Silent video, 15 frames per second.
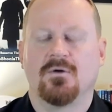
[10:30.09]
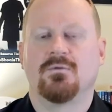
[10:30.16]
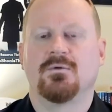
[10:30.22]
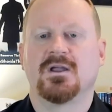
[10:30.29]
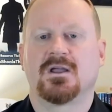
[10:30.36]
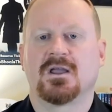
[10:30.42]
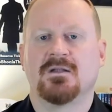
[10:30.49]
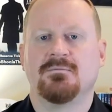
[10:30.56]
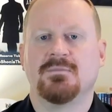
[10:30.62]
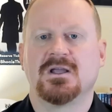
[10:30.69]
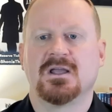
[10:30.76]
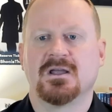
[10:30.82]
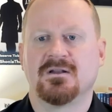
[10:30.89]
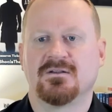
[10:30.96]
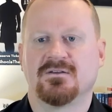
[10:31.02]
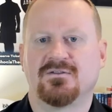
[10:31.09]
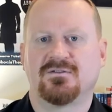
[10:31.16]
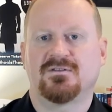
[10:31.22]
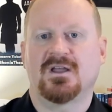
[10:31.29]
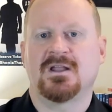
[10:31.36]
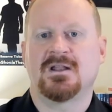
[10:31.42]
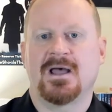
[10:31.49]
We can begin to
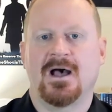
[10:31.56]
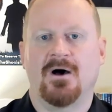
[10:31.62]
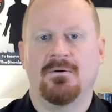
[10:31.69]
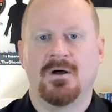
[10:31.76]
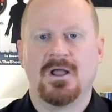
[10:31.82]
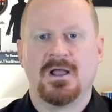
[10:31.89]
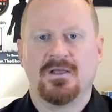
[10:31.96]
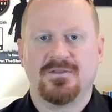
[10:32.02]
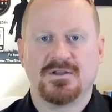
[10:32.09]
send out